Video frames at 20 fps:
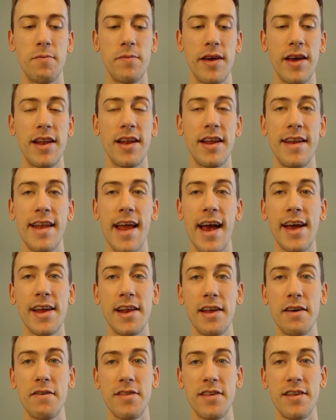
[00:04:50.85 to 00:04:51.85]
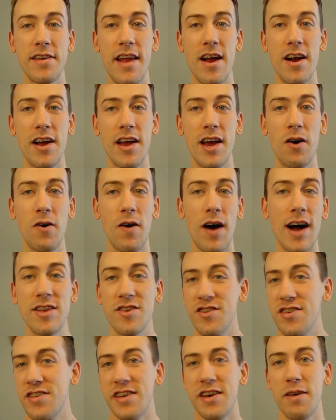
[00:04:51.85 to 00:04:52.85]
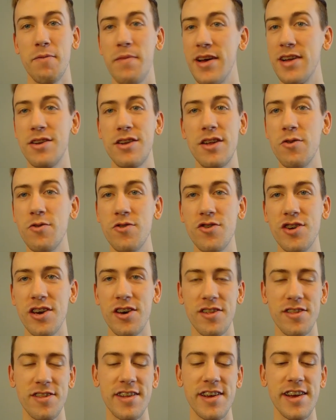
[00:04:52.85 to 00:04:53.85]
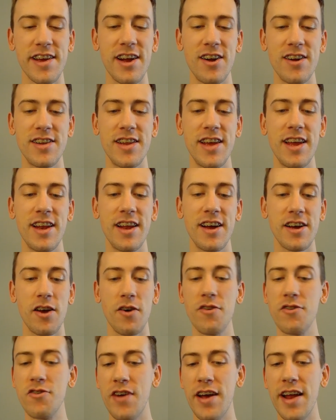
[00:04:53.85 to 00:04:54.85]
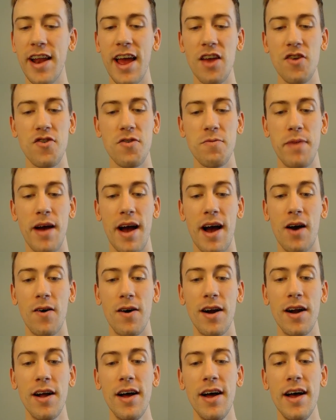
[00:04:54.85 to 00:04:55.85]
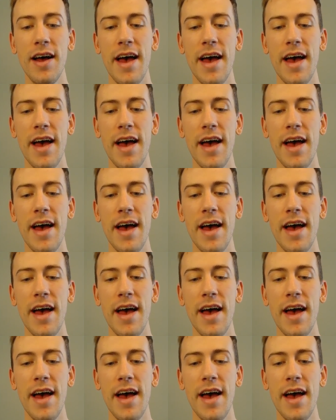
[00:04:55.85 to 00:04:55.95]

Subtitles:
in a negative scenario, I just commit 2 shields to Giratina, go straight Ancient Power,